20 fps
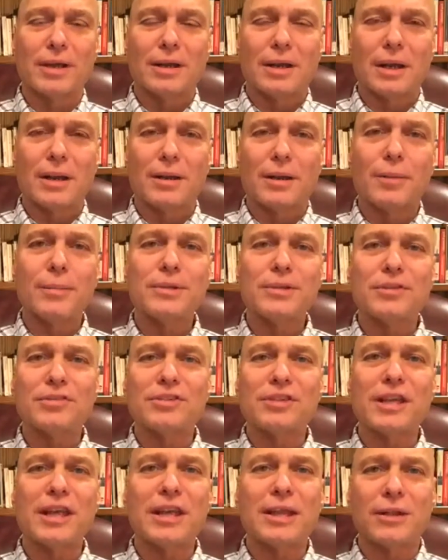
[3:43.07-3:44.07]
Now, let me
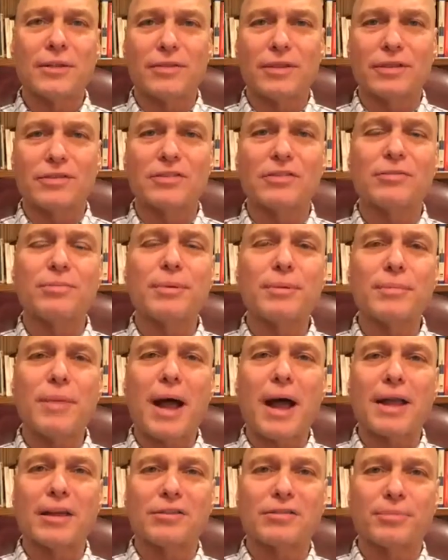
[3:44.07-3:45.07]
just tell you, this has been
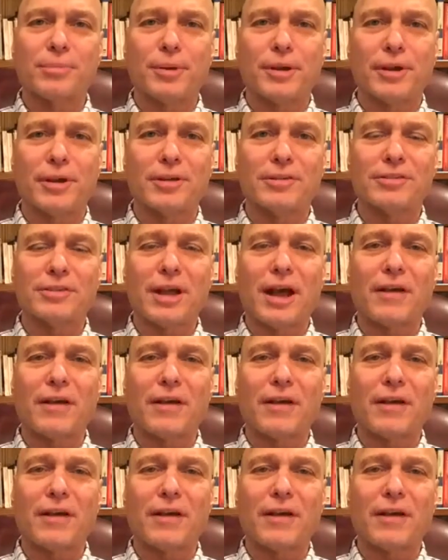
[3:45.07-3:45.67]
my experience.